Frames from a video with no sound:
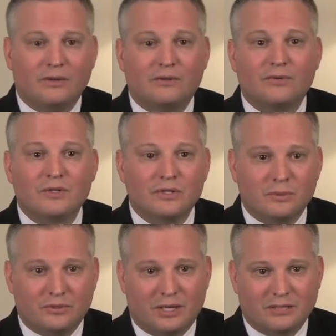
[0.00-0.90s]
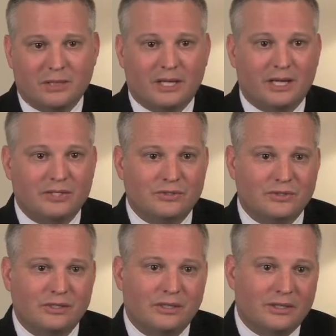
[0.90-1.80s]
the first thing we try is
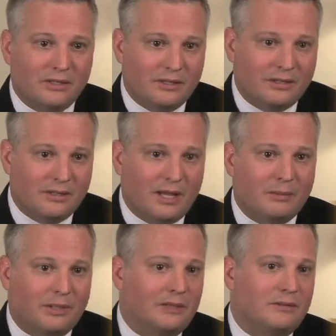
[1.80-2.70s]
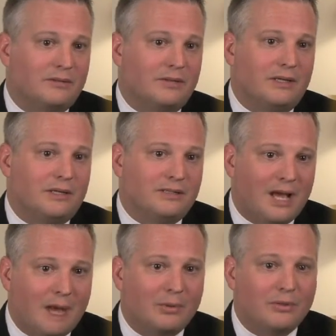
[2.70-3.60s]
medications, namely
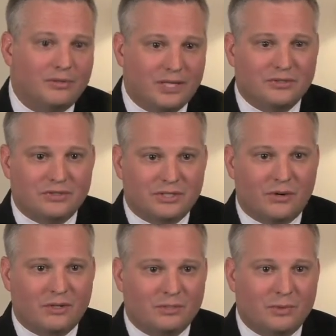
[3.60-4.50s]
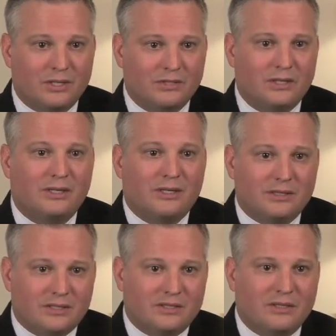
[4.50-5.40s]
topical nasal steroid sprays,
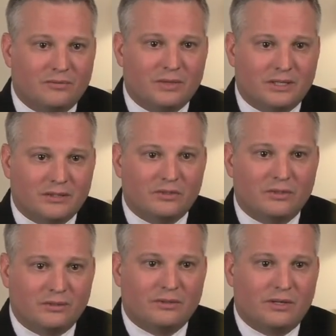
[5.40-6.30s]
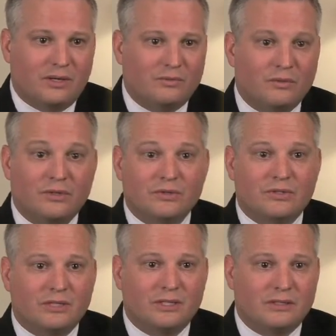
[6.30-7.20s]
to see if we can
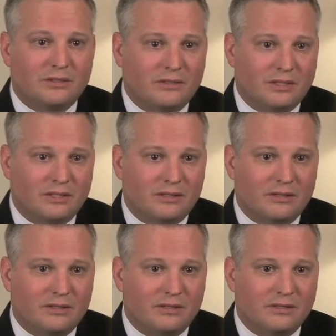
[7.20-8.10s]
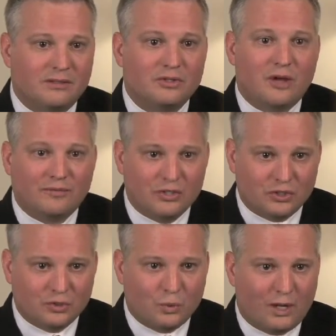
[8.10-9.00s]
reduce the soft
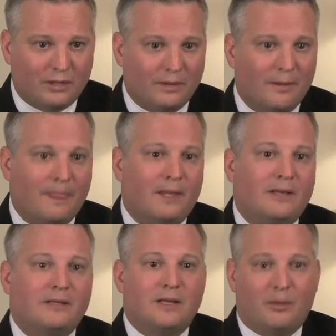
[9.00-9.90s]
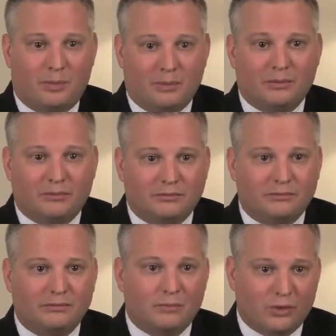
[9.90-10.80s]
tissue swelling to help people
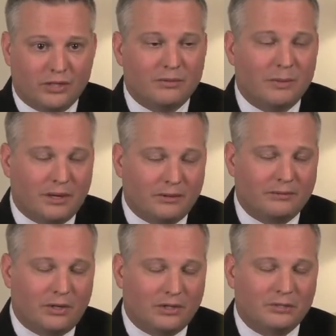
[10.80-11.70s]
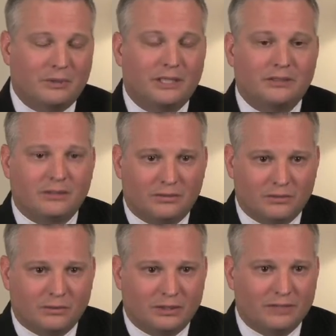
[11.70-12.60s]
breathe better, ultimately
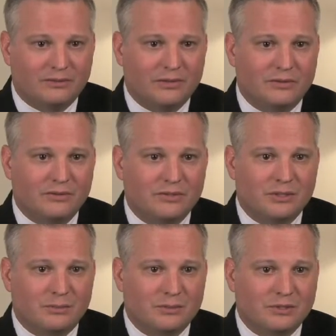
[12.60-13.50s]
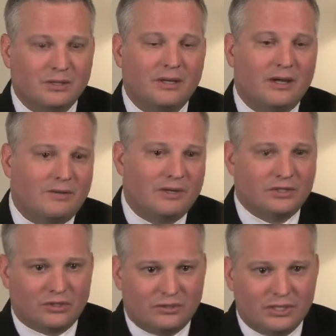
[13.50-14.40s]
to relieve their symptoms of
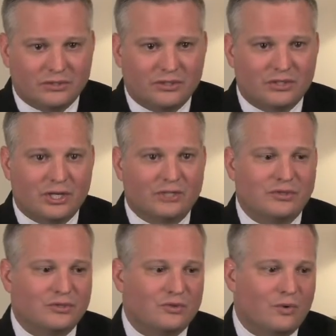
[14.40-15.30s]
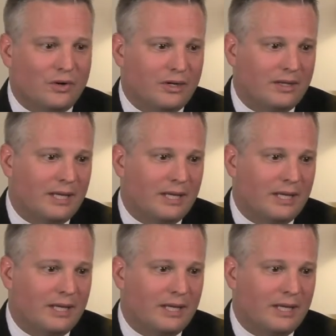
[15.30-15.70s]
nasal congestion or snoring.